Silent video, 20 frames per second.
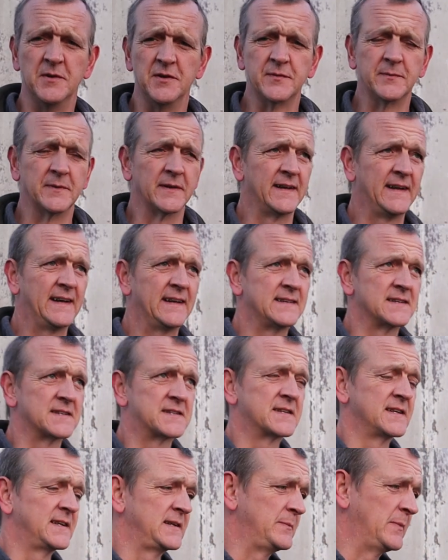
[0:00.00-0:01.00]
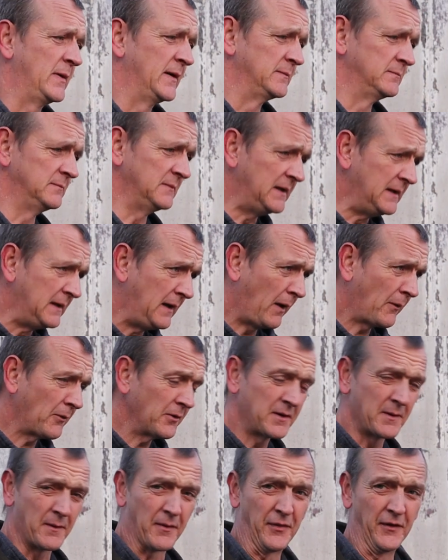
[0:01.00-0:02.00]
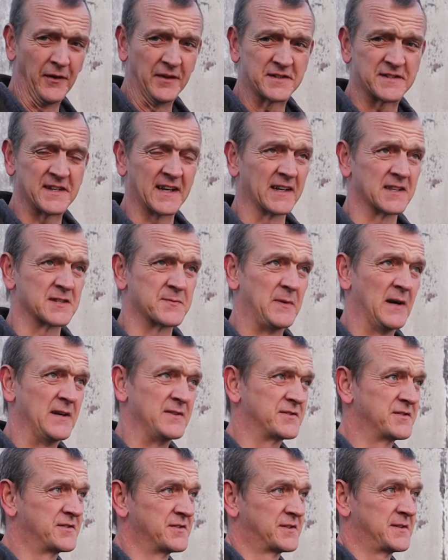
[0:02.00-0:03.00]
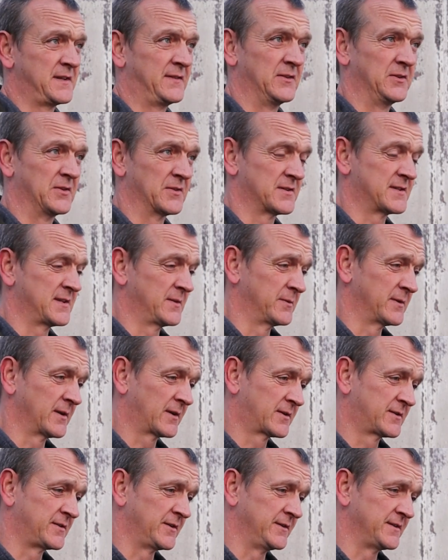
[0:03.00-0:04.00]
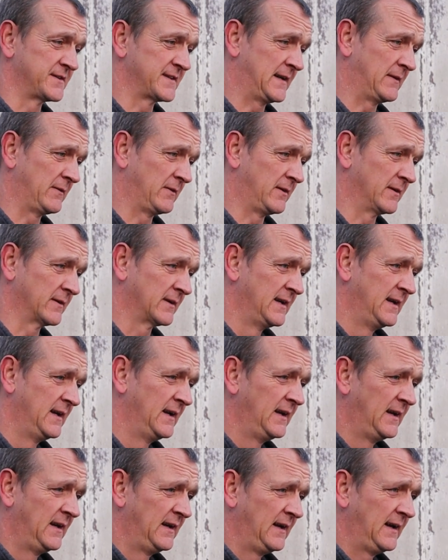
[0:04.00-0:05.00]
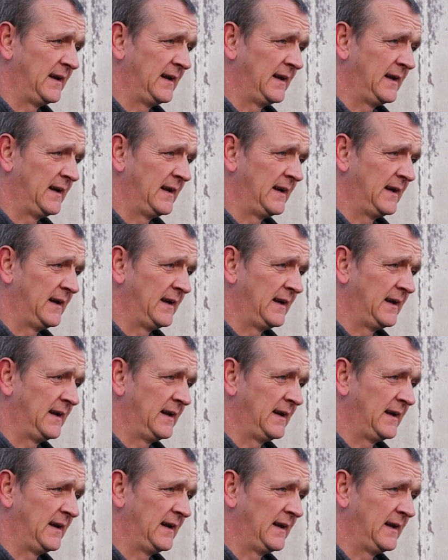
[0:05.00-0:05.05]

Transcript: not much movement in that in the sea, but I'm going to do a 30-second exposure just to have a look to see what it turns out like.